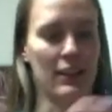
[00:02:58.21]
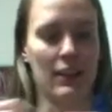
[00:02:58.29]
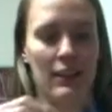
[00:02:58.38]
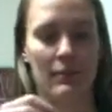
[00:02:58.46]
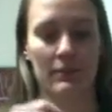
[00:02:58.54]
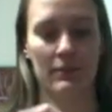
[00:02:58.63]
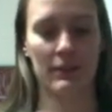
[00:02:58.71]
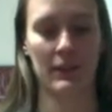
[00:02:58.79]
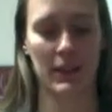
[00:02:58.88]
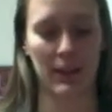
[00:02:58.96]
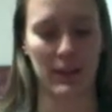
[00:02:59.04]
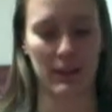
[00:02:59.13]
I'm going to put it up
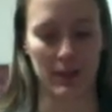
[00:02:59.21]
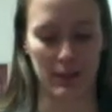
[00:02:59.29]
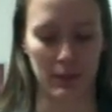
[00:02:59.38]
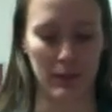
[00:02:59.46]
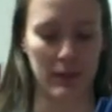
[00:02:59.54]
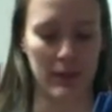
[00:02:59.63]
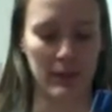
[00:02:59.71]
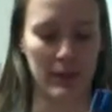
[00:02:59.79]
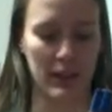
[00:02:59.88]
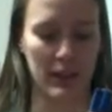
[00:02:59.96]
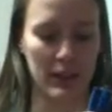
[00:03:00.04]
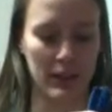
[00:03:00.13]
here. I'm going to
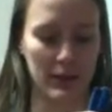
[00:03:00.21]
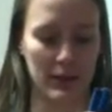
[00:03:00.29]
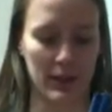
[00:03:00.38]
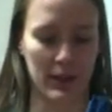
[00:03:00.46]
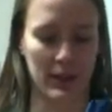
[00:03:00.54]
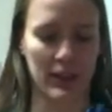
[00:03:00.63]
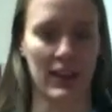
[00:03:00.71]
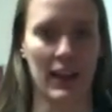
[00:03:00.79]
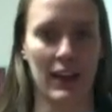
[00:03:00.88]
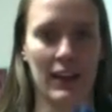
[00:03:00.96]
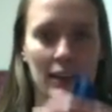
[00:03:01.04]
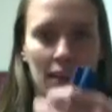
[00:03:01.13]
take my
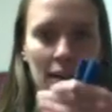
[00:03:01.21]
ta.